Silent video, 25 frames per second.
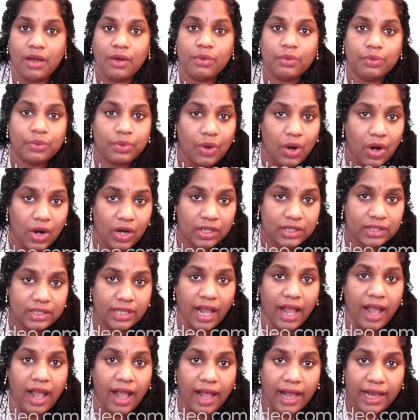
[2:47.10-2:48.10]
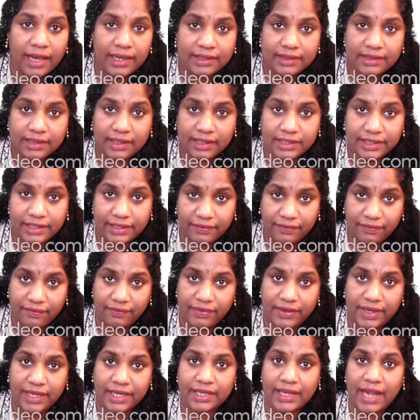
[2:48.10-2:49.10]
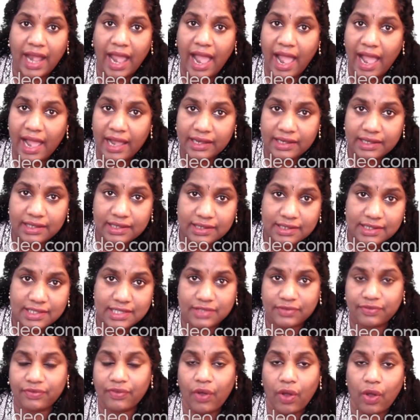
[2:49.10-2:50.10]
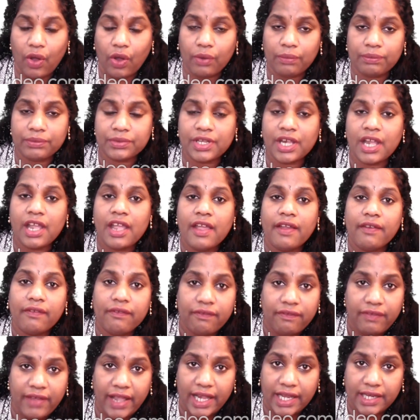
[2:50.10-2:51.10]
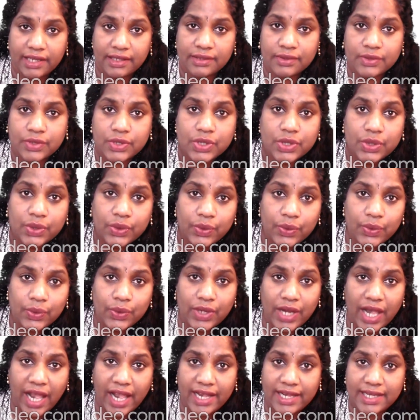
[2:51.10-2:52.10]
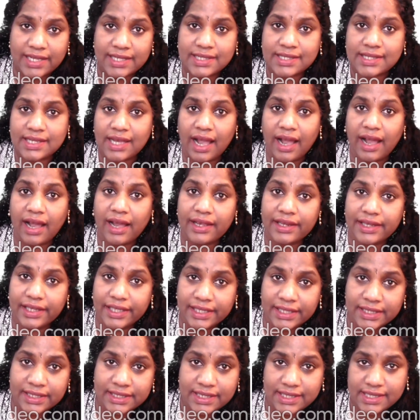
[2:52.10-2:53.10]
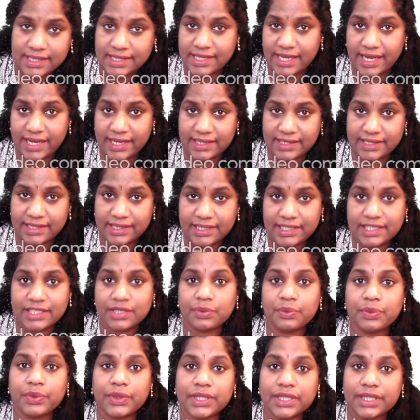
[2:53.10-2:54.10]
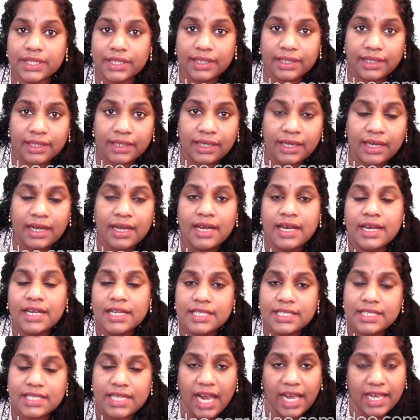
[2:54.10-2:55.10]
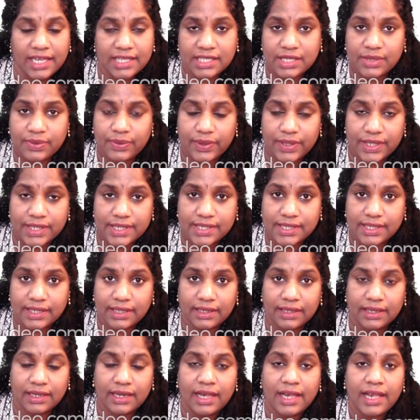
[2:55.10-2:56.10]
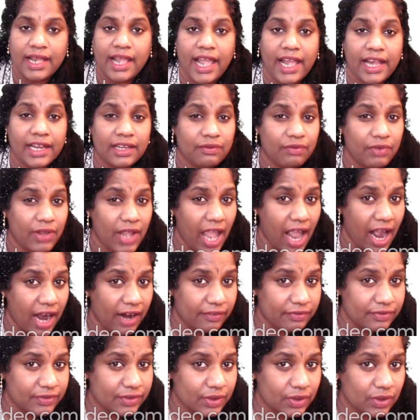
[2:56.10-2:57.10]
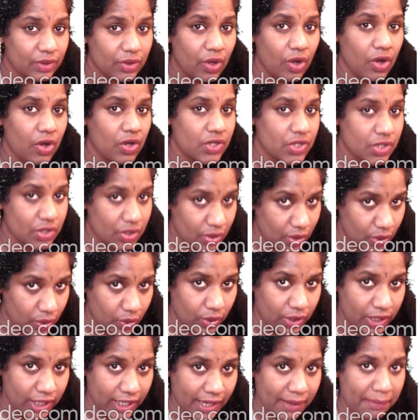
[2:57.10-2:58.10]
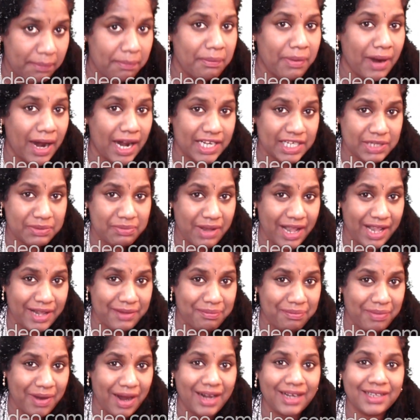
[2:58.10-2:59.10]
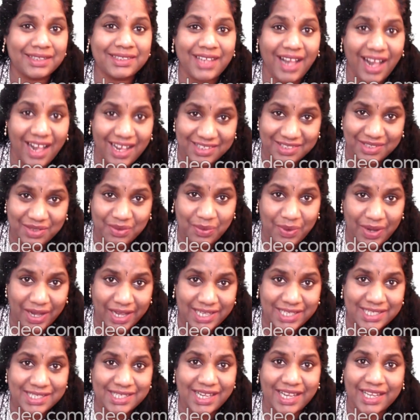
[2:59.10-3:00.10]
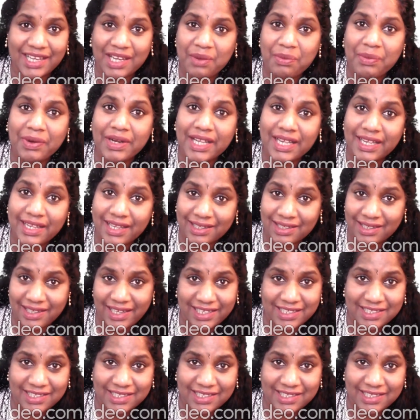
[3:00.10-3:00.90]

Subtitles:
What are the different angles formed when two lines are intersected with a transversal? And we have to go slowly, part by part, otherwise anybody can get